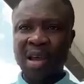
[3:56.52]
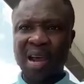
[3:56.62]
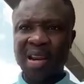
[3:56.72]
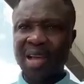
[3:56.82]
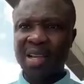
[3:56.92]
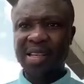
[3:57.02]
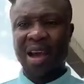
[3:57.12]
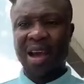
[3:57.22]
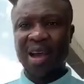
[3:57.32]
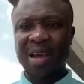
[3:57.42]
And yes,
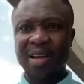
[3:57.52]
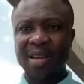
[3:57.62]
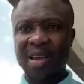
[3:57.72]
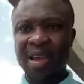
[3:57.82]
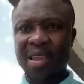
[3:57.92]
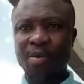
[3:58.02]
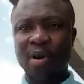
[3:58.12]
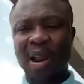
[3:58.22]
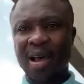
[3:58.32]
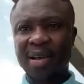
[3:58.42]
ah, young
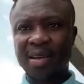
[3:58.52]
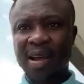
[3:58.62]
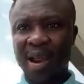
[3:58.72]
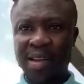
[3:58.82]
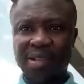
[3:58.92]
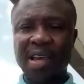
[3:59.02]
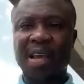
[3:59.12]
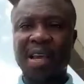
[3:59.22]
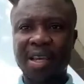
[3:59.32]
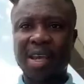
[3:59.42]
fella, at least
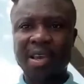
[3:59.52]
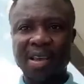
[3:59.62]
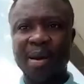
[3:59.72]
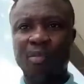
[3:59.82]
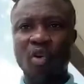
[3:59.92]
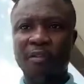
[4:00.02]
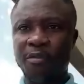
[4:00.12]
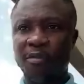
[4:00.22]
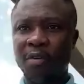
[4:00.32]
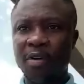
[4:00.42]
I share a young boy.
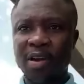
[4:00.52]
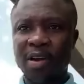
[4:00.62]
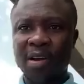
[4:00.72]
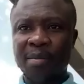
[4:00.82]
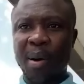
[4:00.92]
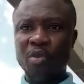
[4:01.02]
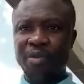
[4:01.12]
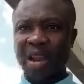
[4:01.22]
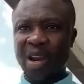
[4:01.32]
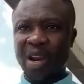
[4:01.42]
But
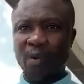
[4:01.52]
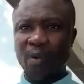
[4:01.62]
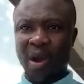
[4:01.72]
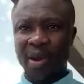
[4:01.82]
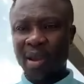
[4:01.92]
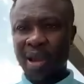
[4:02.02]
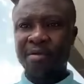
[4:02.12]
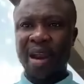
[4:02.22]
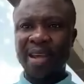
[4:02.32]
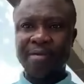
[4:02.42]
move Ghana, why? A
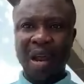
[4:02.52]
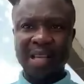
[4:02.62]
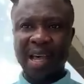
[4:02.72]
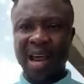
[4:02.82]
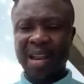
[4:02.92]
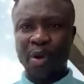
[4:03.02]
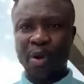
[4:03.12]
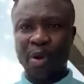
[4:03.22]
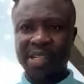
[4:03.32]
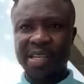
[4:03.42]
Ghana, a Ghana, sir, a
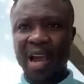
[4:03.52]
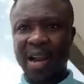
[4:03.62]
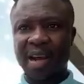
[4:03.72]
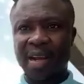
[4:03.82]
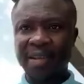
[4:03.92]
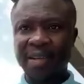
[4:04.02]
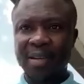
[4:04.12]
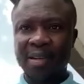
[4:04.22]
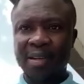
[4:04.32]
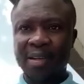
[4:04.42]
modest Ghana.
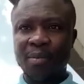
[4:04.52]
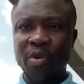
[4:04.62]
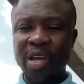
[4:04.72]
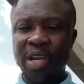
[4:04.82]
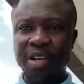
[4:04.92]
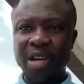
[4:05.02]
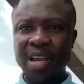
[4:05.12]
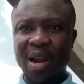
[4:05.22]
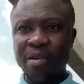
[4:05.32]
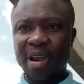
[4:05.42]
Move your
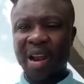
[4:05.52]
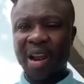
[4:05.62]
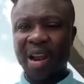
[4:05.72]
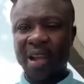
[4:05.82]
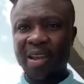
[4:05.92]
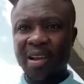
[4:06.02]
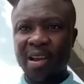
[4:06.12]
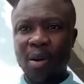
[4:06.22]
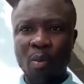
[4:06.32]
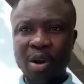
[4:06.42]
training, and a more Ghana.
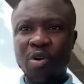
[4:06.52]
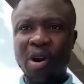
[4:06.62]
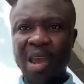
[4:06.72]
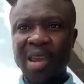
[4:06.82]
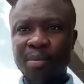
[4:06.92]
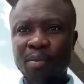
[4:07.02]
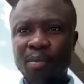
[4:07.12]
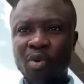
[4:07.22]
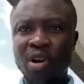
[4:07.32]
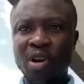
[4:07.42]
Move it through high,
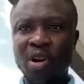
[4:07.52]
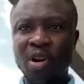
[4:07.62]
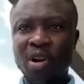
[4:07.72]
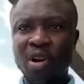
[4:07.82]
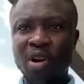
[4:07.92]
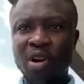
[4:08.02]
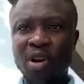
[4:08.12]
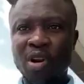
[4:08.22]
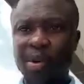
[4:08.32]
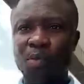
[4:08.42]
Monday Central for
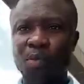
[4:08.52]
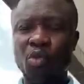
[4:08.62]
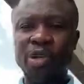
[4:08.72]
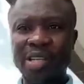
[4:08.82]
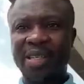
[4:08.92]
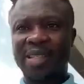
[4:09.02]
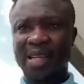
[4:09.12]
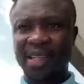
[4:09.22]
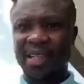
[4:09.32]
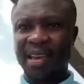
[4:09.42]
us, a moody
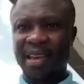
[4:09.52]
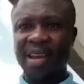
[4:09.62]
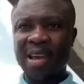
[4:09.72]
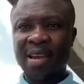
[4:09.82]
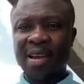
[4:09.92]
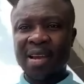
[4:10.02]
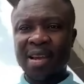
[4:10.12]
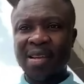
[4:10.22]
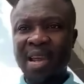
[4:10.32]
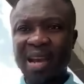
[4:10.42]
intitente.
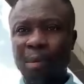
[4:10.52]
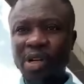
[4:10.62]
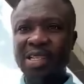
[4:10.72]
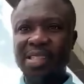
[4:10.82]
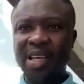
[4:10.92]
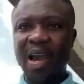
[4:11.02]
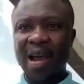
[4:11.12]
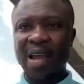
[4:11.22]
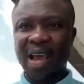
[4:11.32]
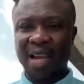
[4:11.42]
Dear, and a moody seer,
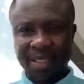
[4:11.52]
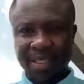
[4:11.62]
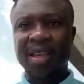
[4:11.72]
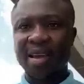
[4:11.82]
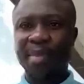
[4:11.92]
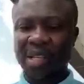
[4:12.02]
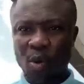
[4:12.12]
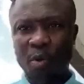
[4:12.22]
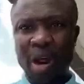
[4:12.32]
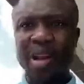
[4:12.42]
ya say, but
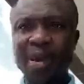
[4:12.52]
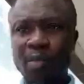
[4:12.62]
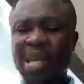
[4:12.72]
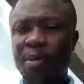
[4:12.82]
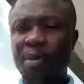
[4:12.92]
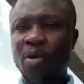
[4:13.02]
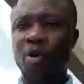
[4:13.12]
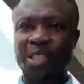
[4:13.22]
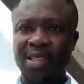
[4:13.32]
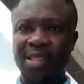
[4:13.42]
mom radio with some
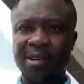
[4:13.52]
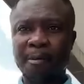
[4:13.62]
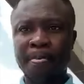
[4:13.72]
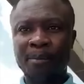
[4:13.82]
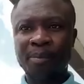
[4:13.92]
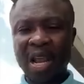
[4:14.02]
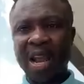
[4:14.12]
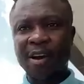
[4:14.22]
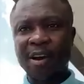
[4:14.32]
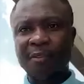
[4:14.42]
questions. Not
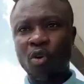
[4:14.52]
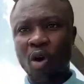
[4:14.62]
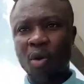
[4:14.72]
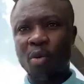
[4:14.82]
Ghana for.